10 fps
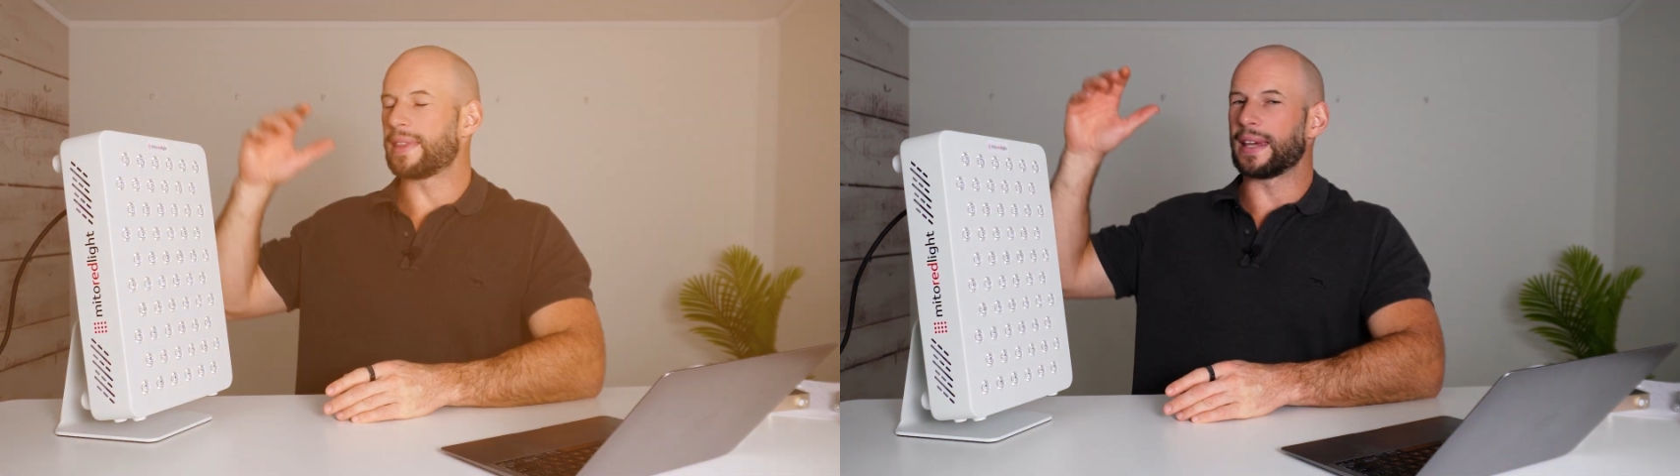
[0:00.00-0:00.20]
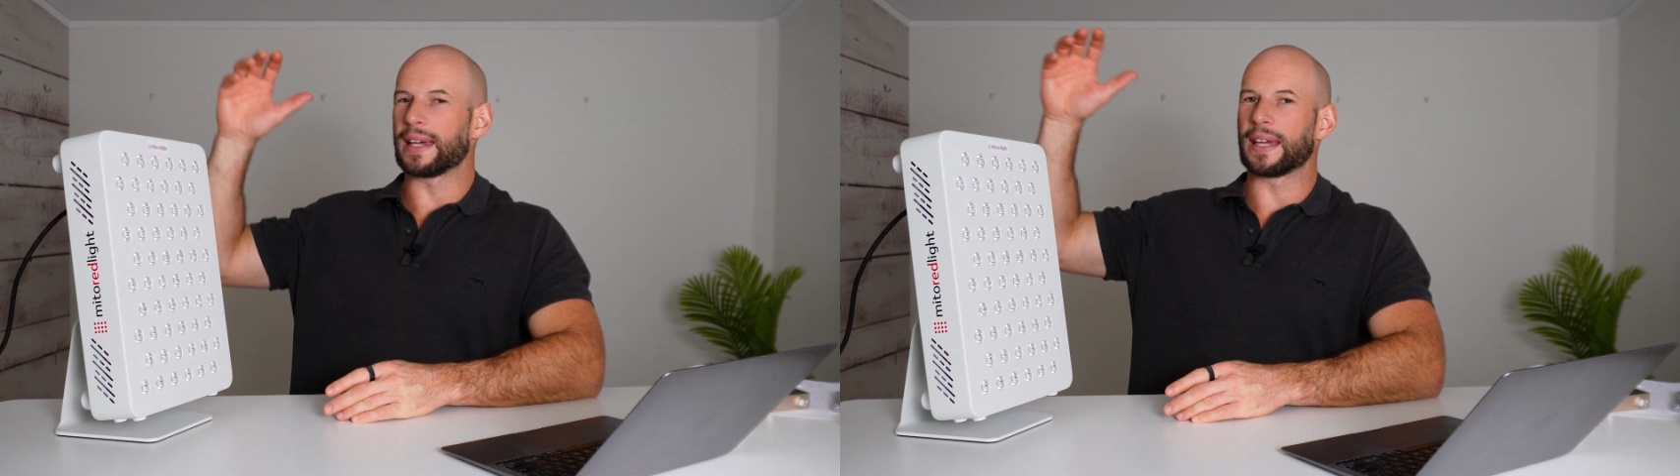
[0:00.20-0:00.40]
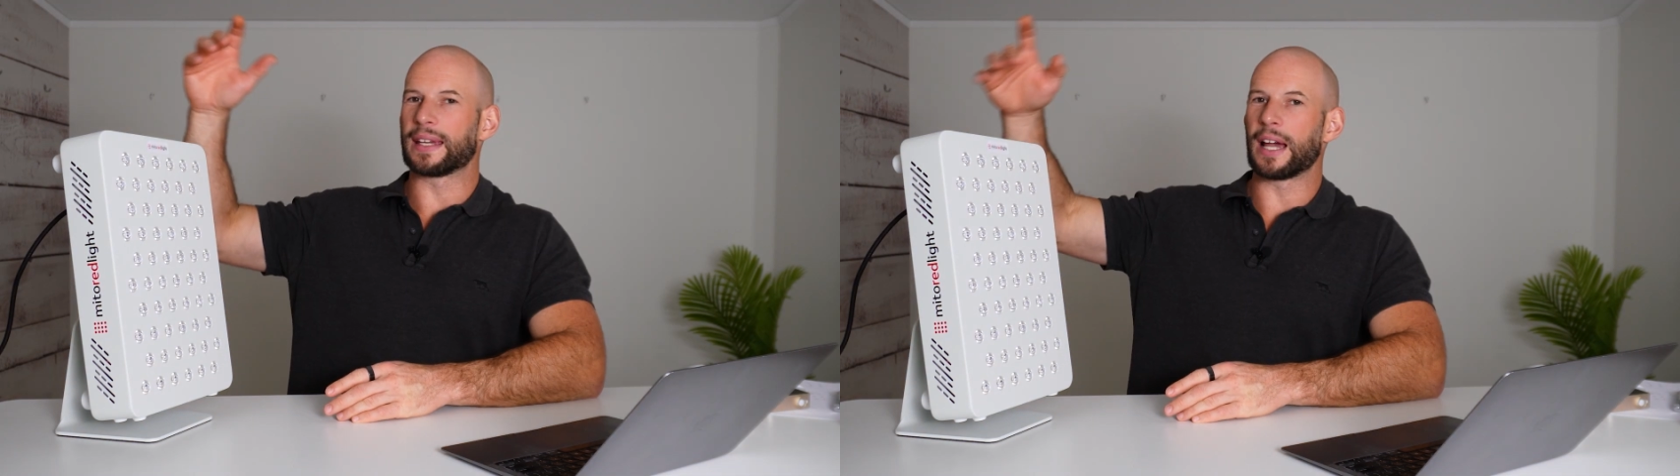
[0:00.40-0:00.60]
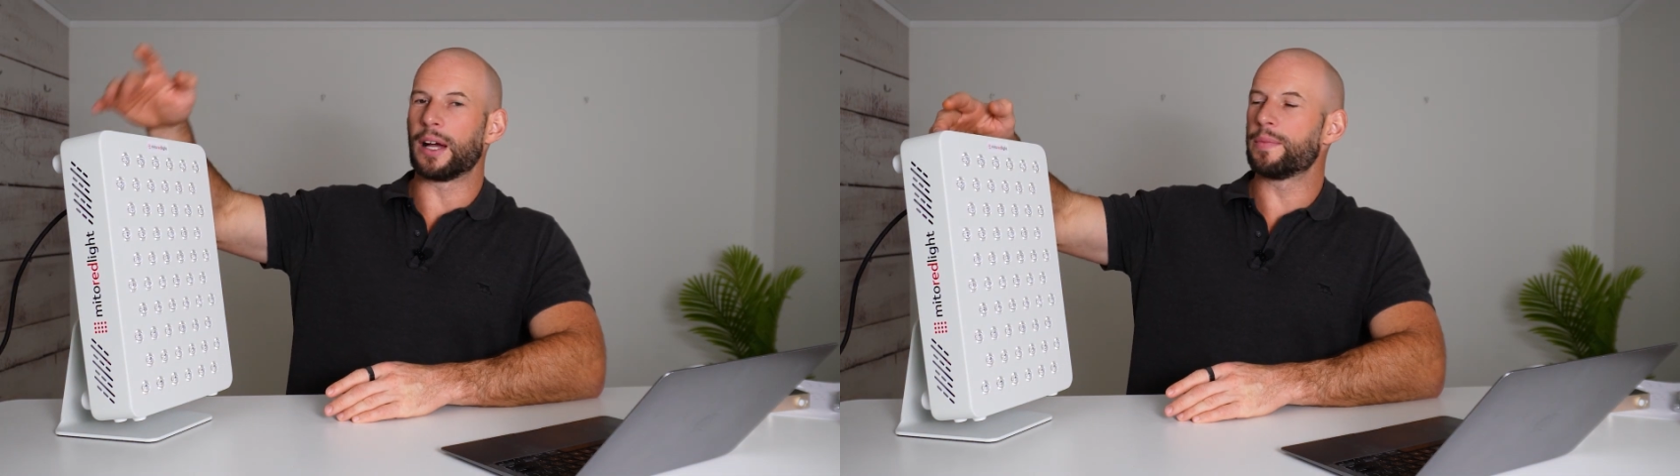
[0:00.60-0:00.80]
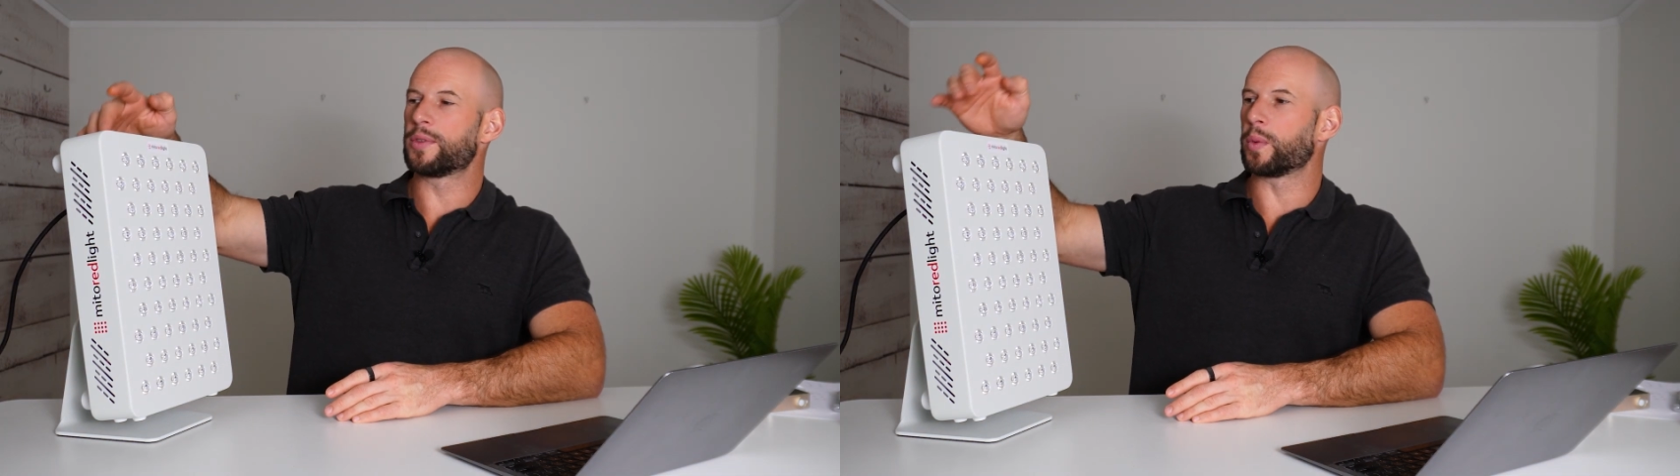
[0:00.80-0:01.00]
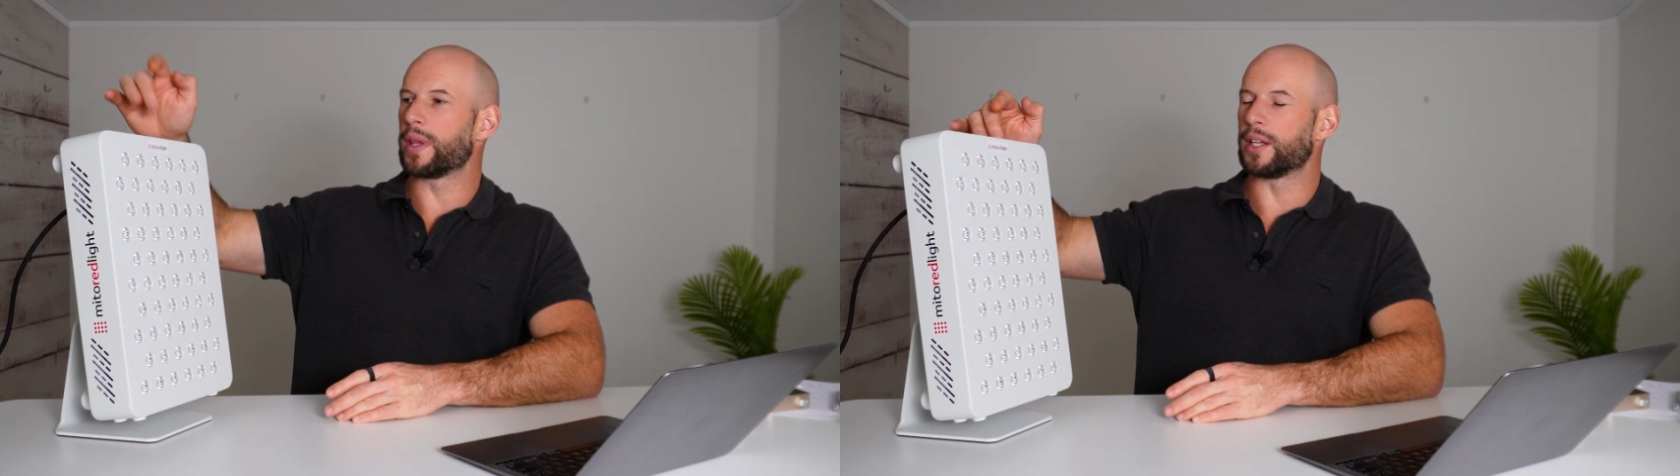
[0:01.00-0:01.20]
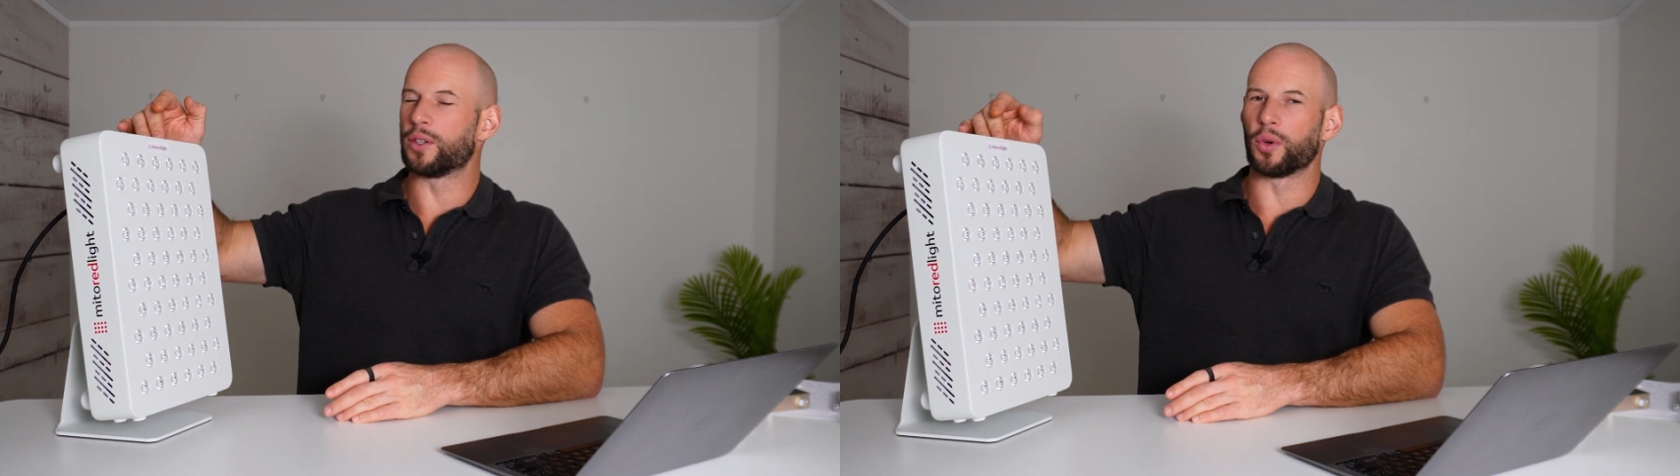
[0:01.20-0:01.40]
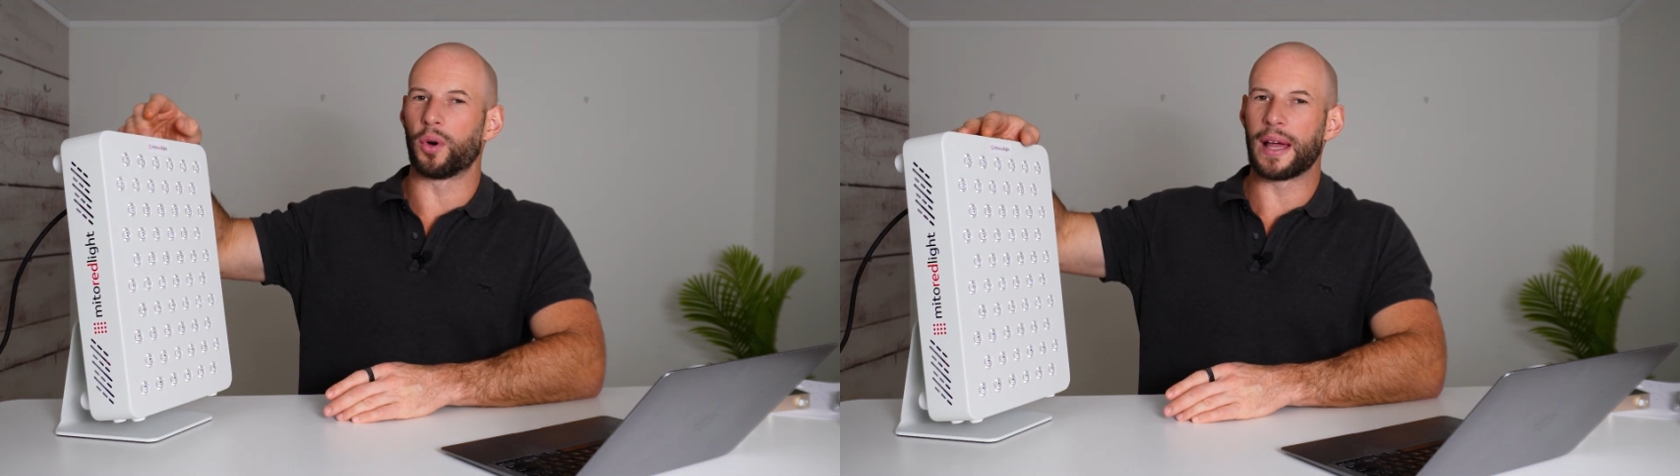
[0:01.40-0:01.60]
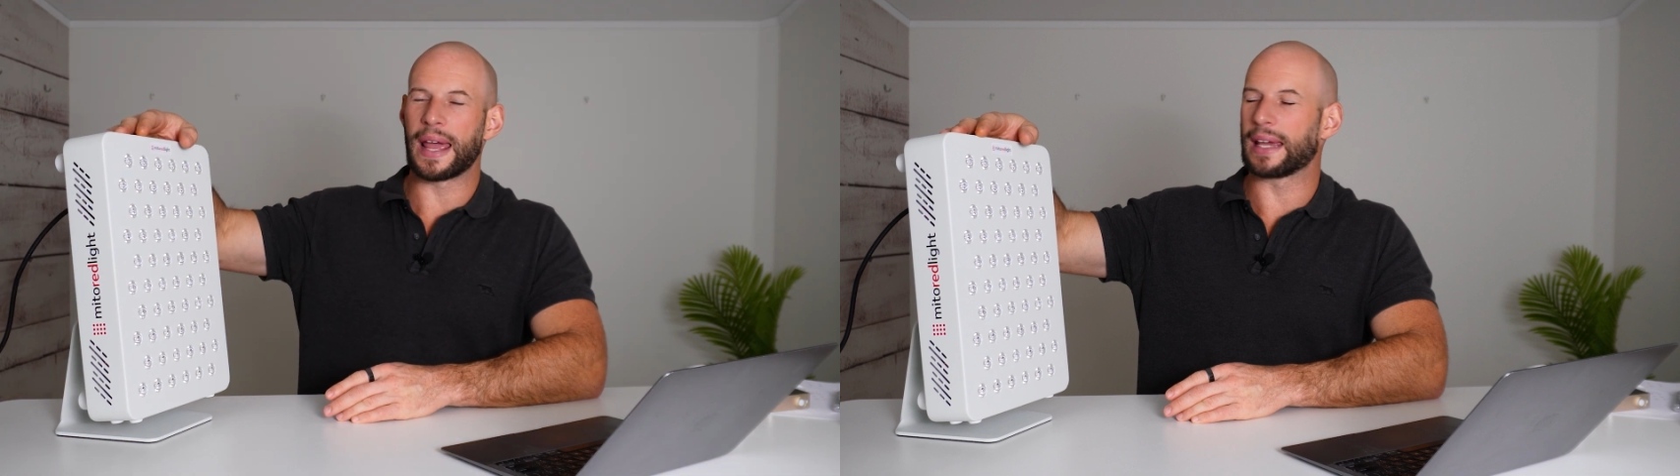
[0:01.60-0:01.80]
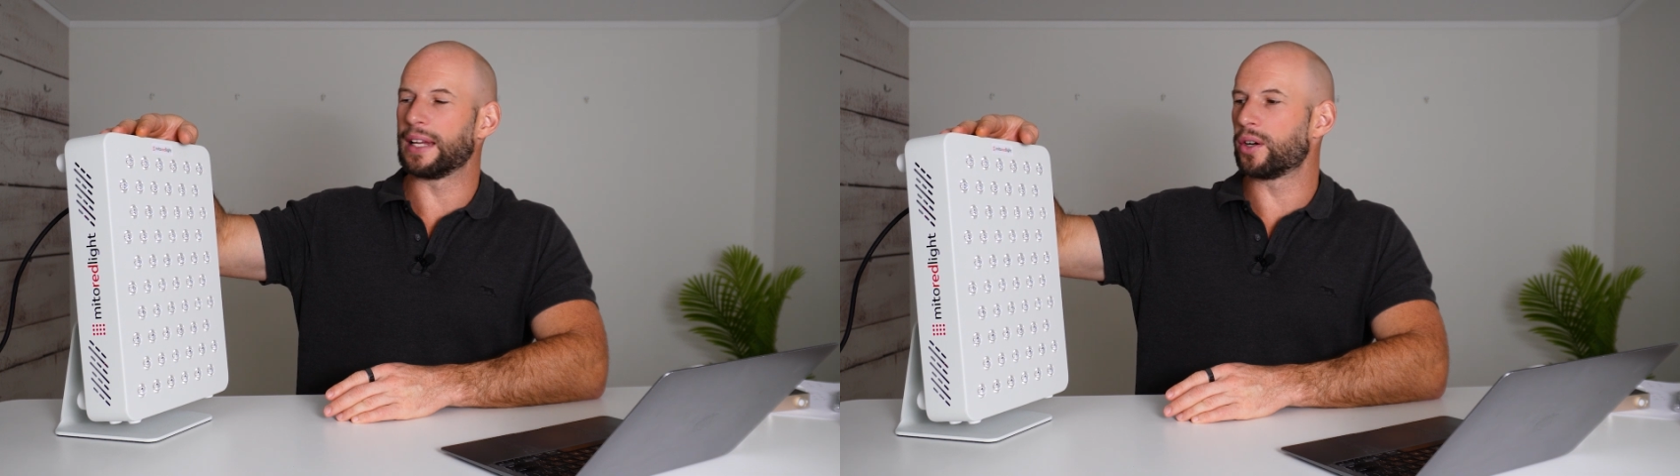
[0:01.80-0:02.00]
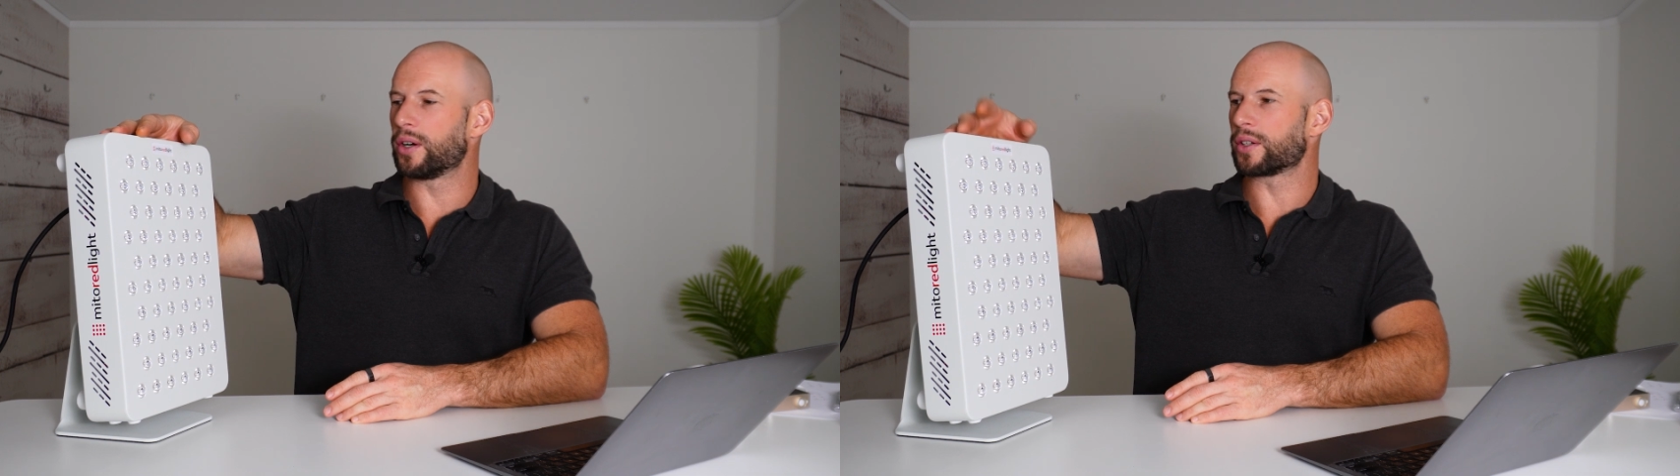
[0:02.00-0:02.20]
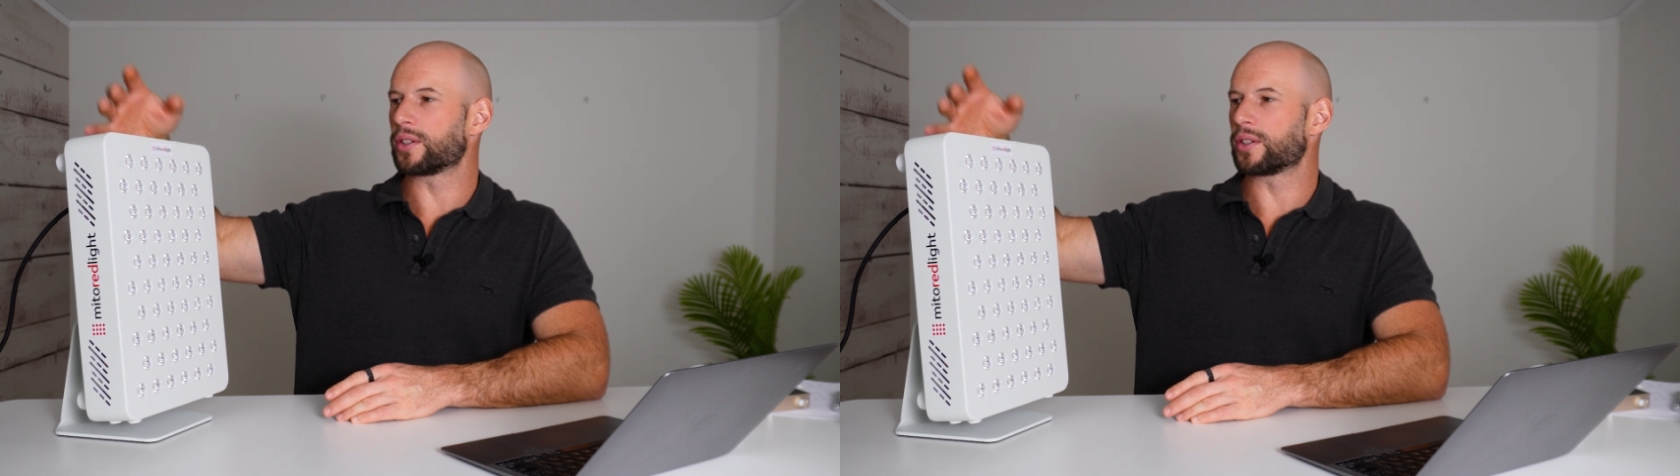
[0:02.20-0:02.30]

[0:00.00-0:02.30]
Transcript: thing, it comes with a door hanging hook